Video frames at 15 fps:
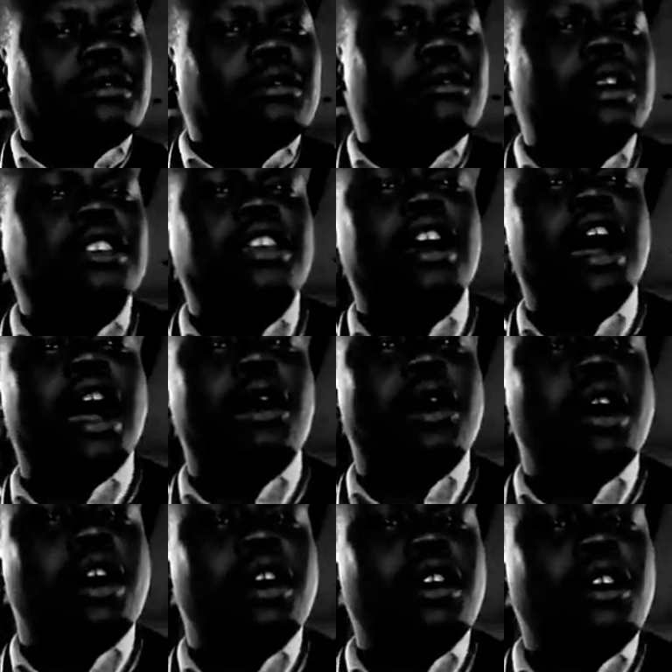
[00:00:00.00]
when the
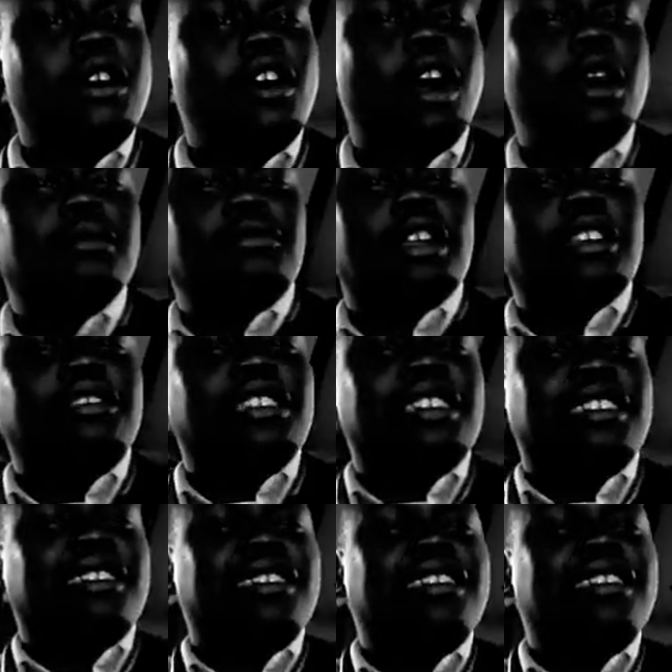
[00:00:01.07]
hour of touching